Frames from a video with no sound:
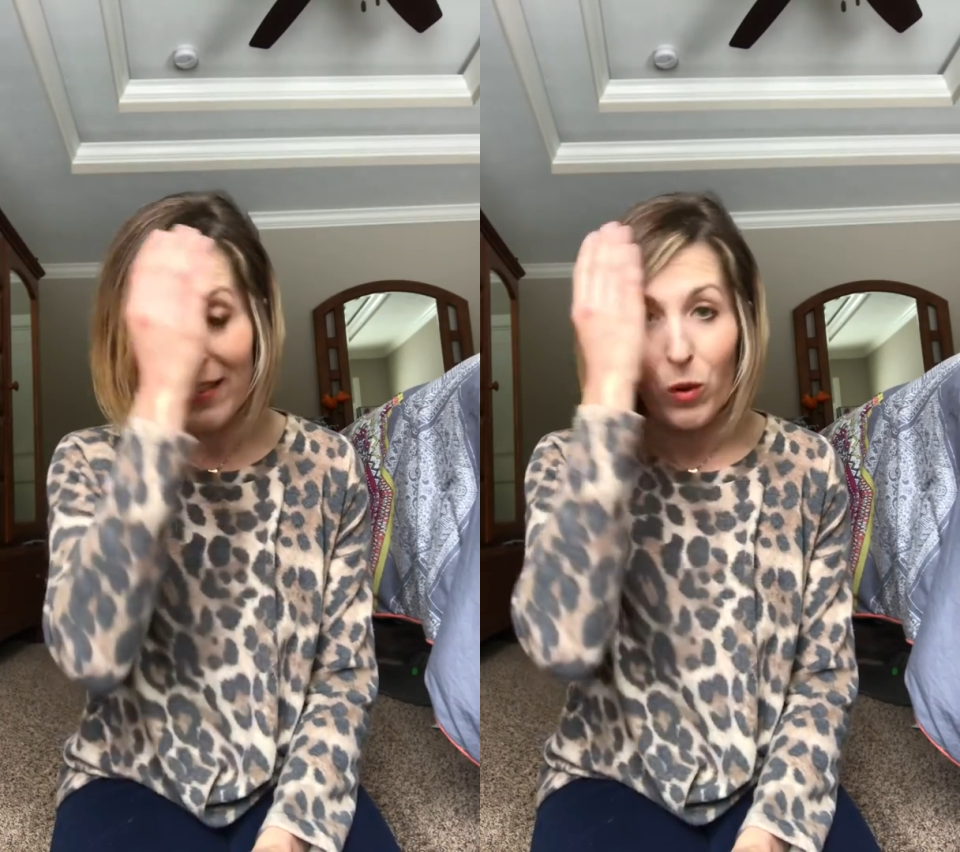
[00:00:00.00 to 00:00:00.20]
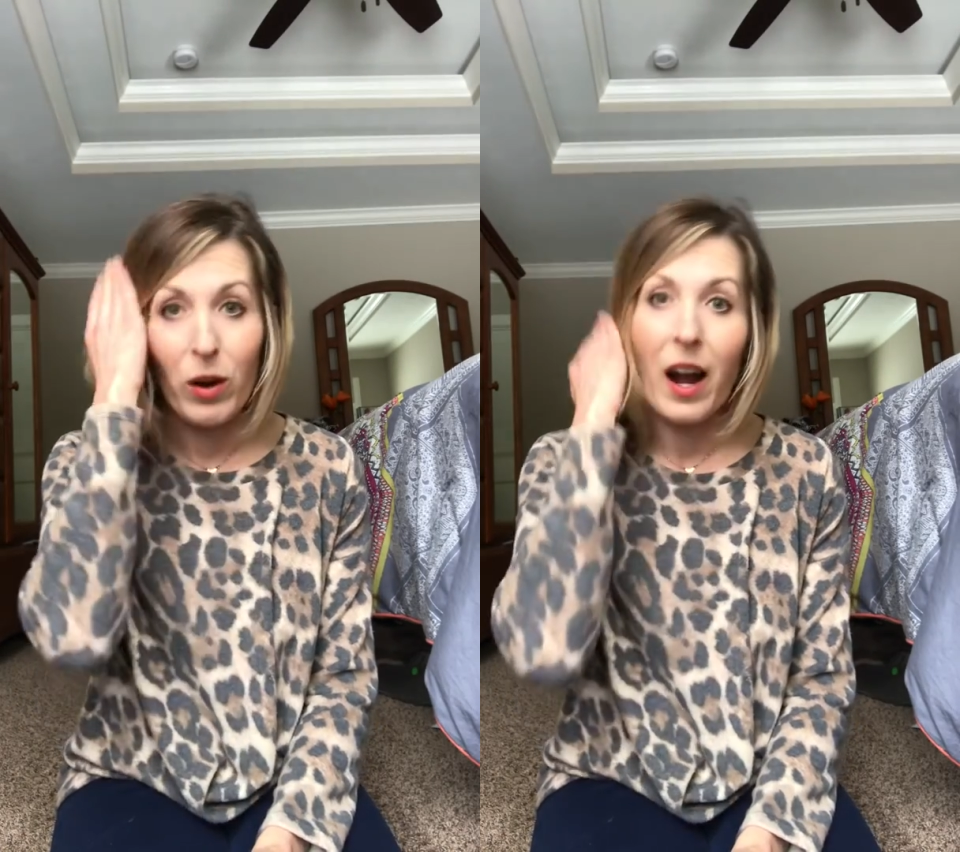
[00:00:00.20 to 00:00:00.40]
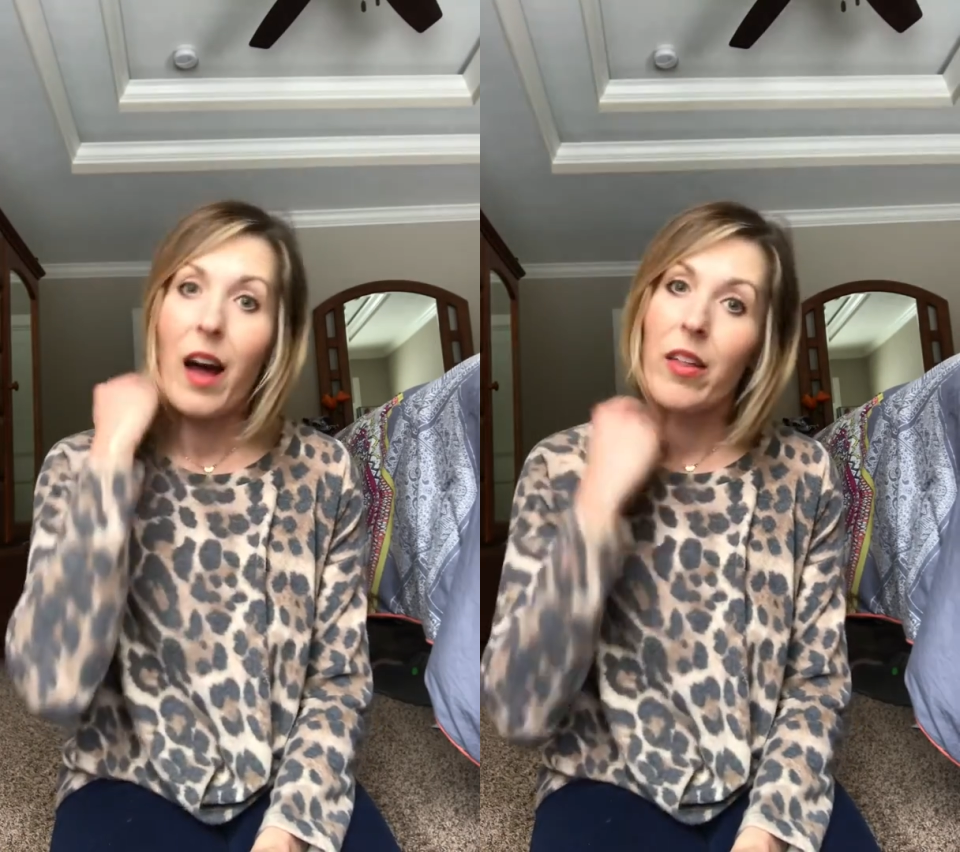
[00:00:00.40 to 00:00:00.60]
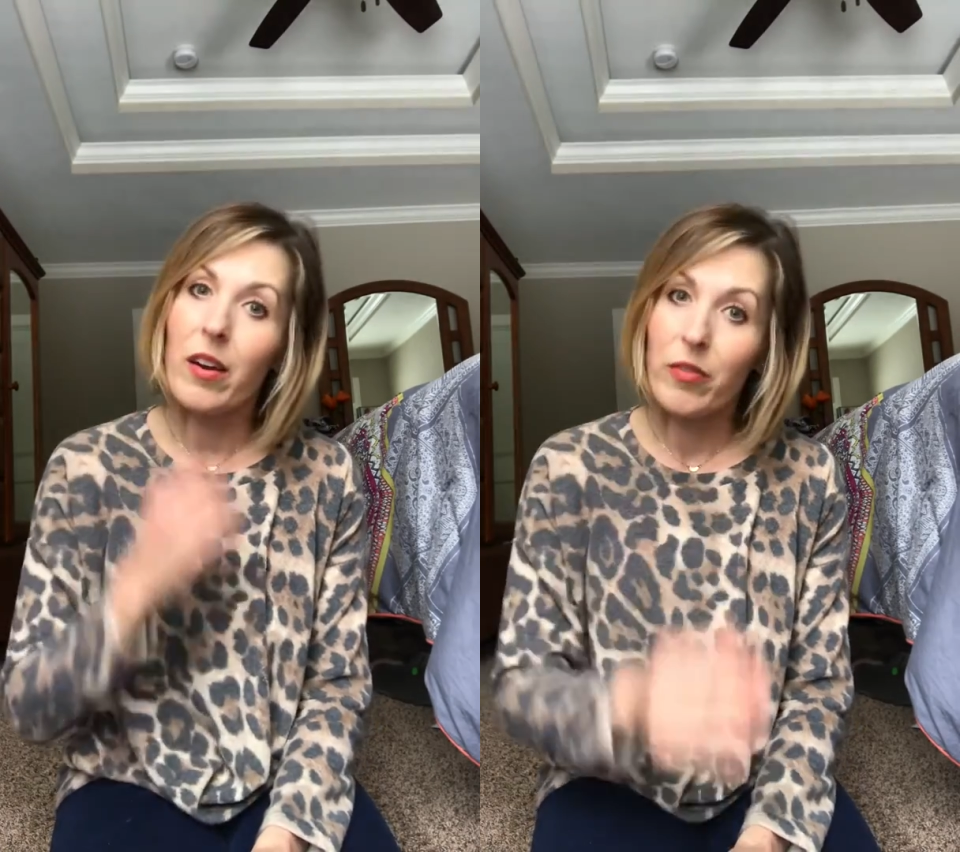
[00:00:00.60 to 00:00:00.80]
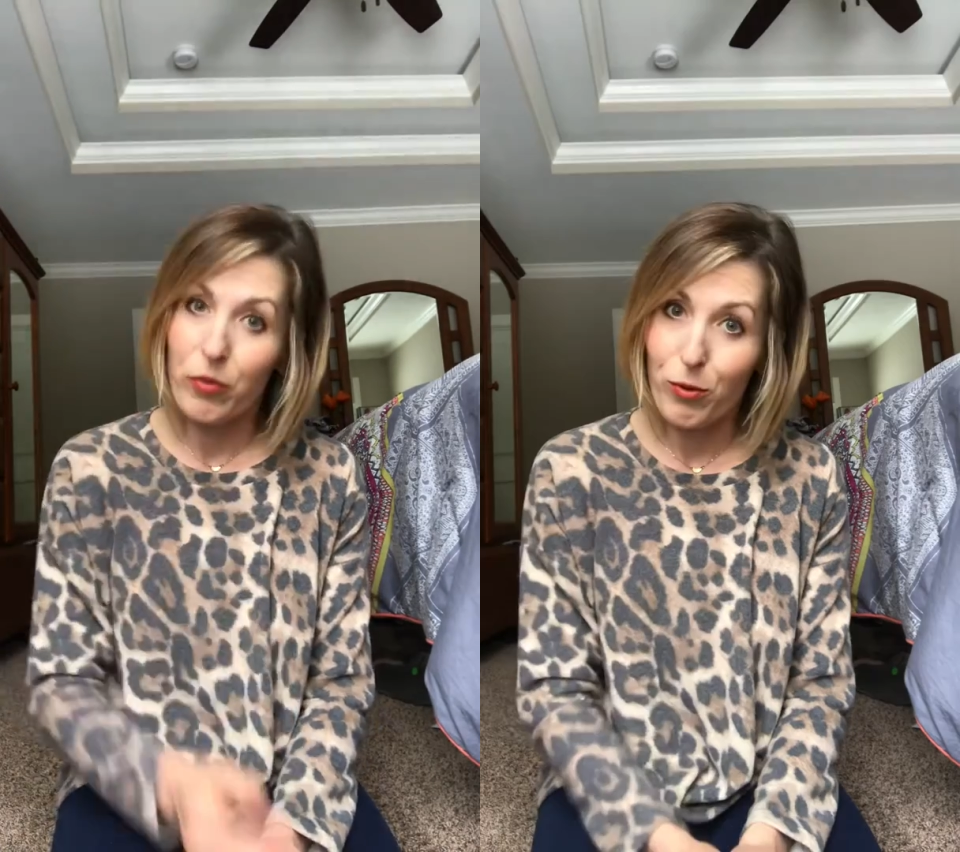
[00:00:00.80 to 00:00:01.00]
or
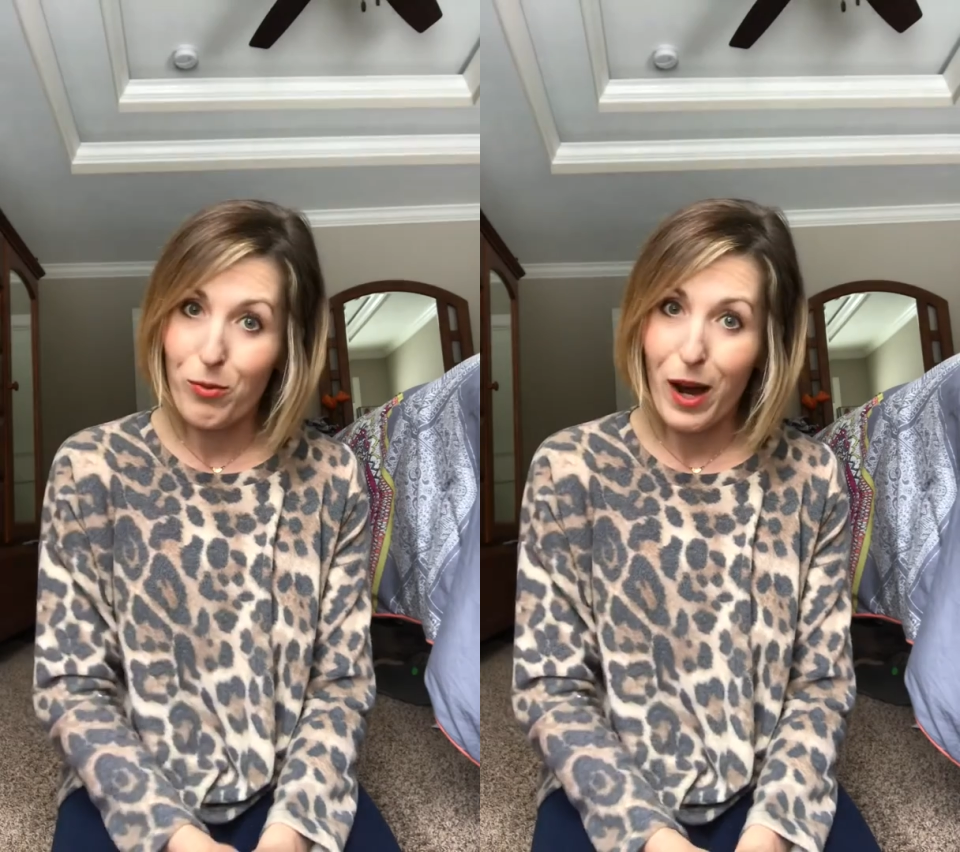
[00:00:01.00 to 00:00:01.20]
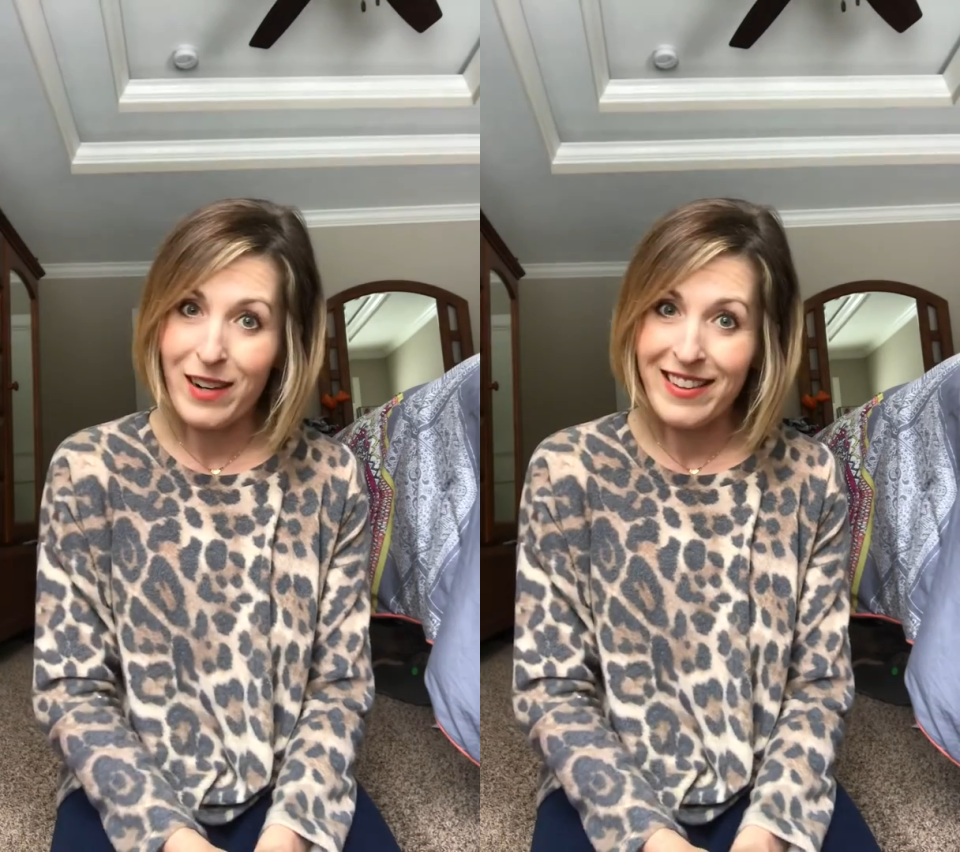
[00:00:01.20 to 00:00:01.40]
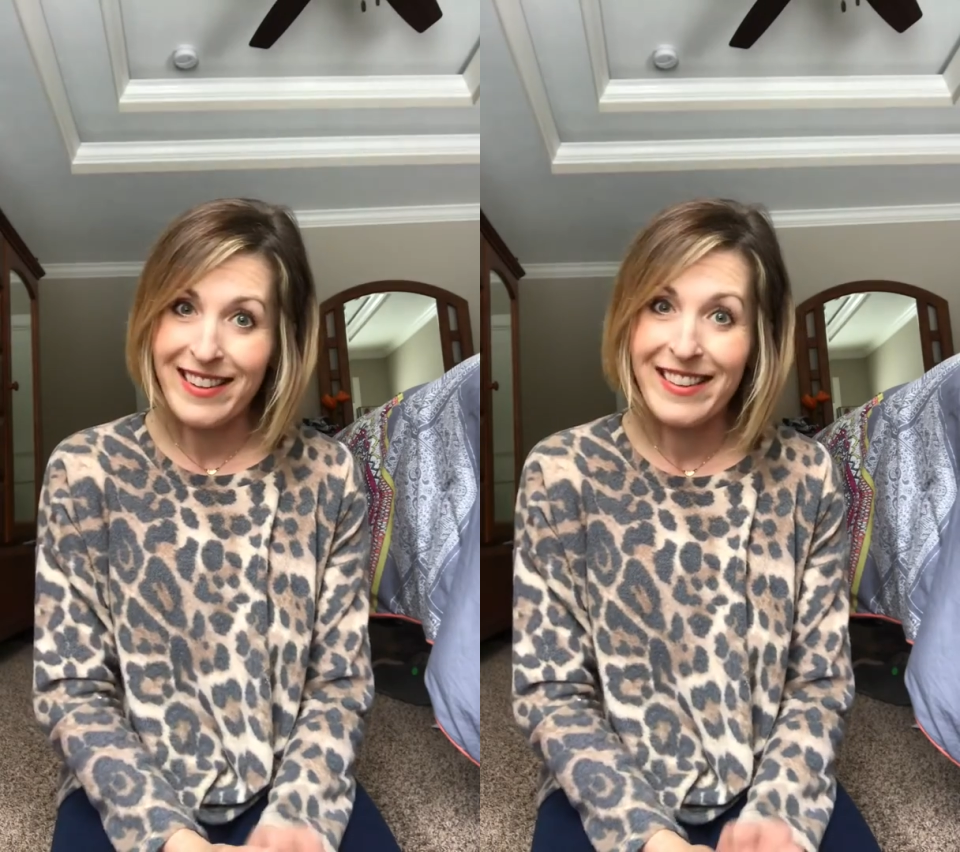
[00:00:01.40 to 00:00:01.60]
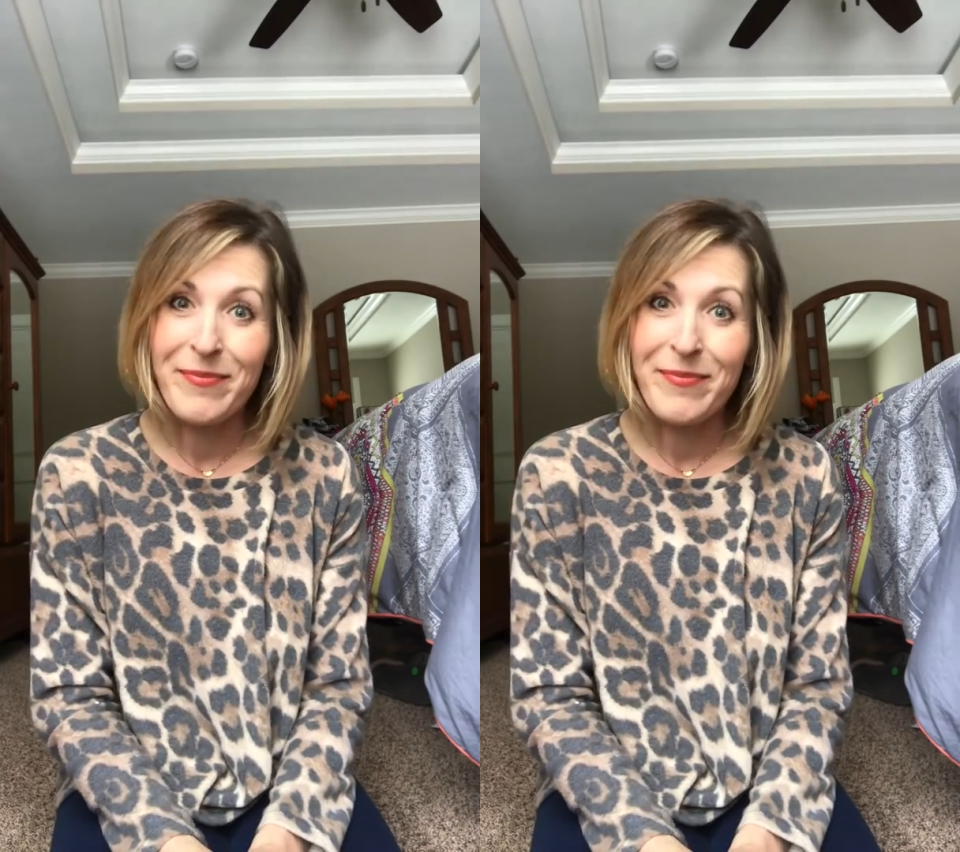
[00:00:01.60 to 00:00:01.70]
other food boxes.